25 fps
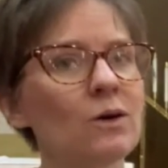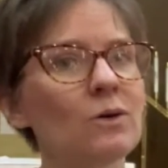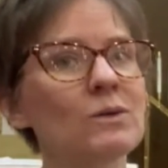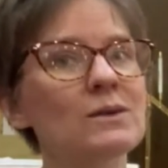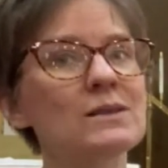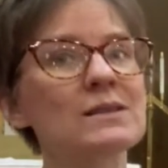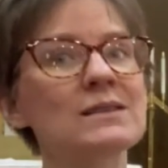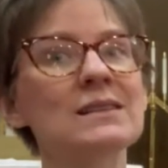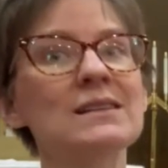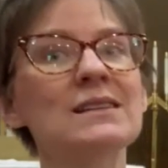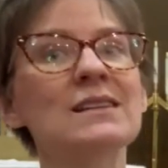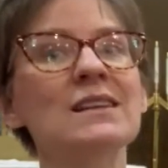
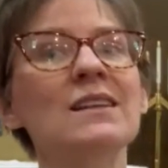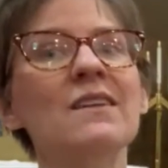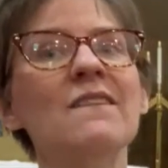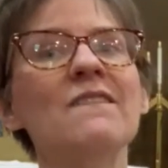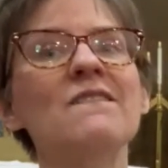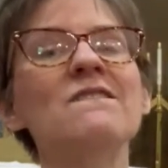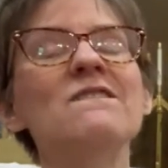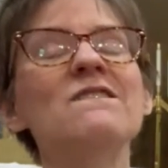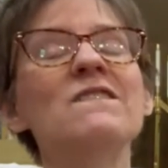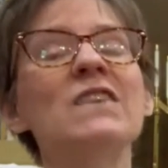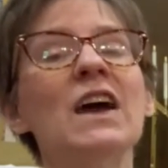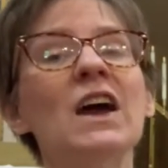was seen in a
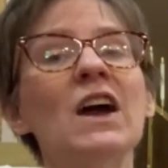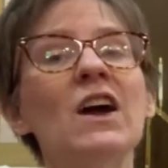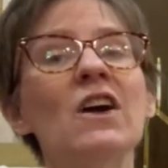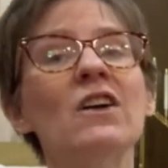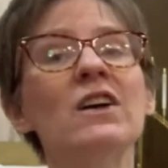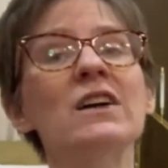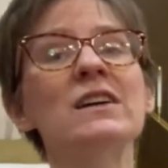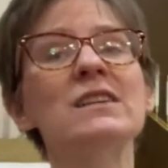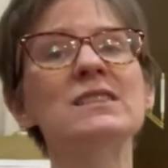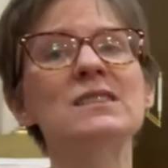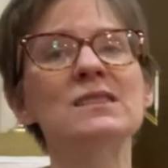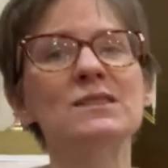
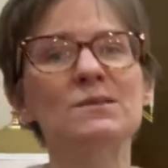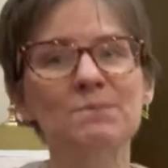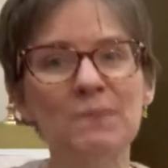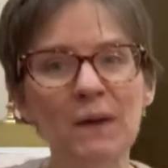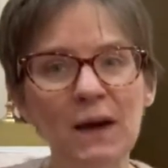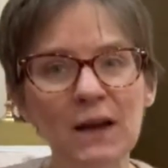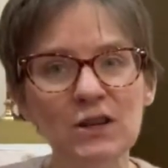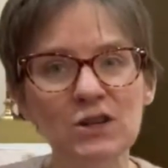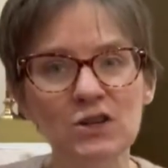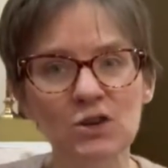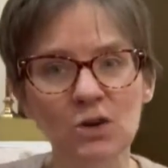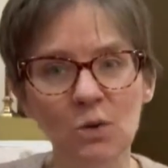very
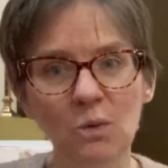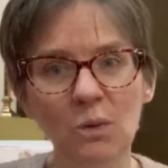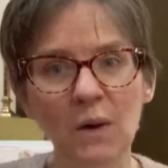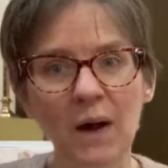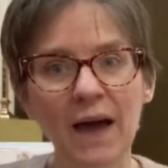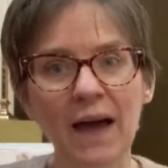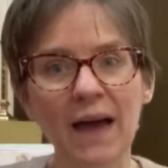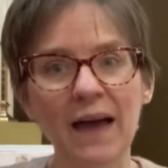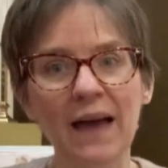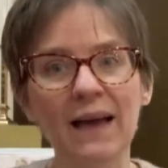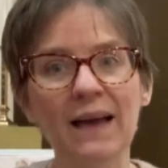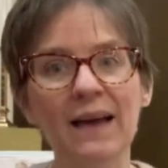special
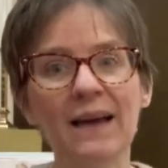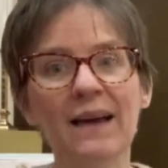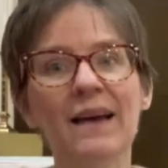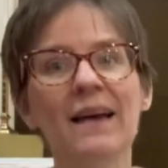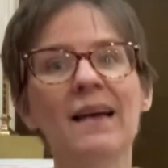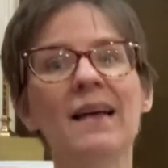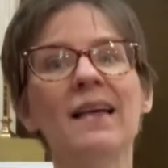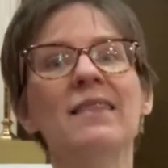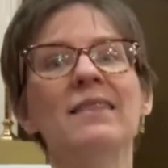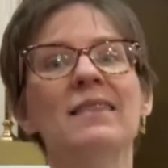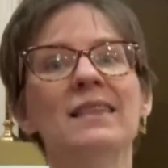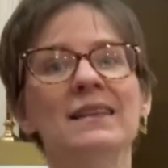way
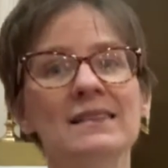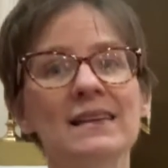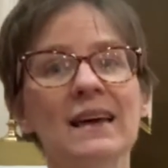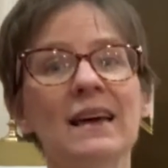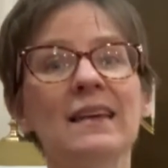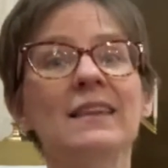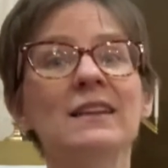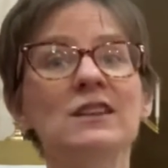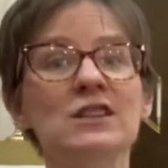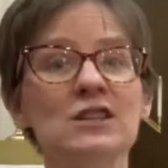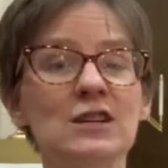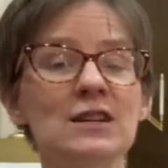the
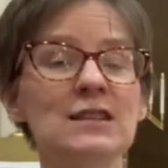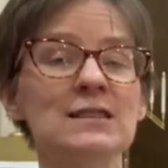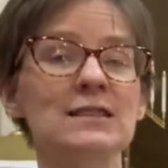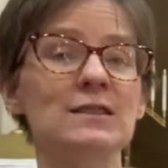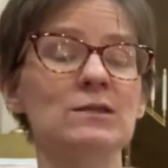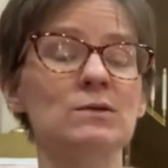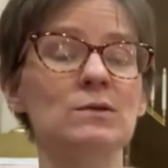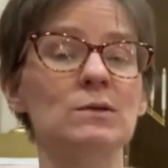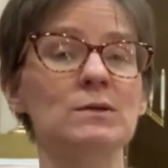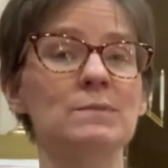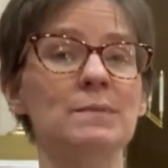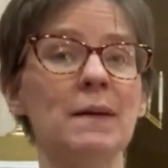day that
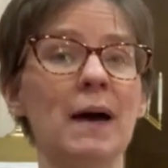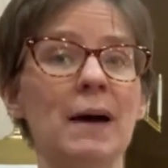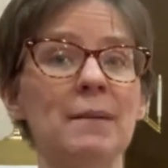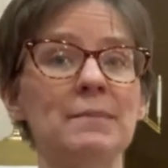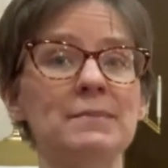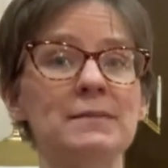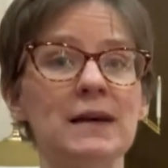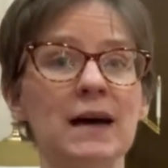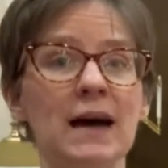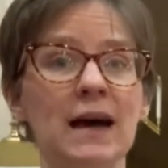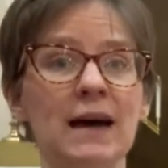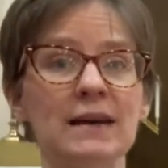Jesus was
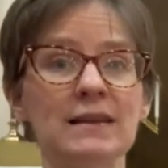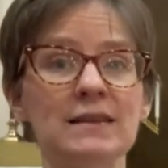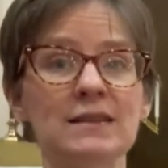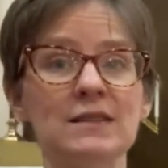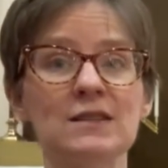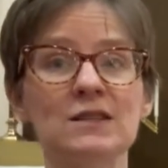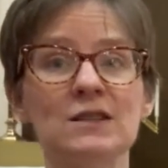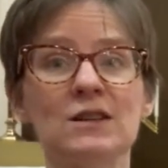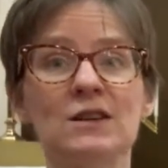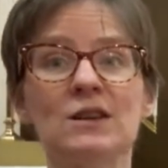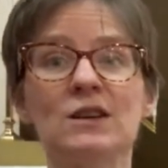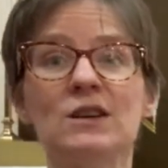
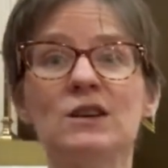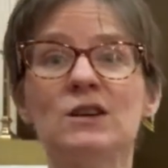baptized.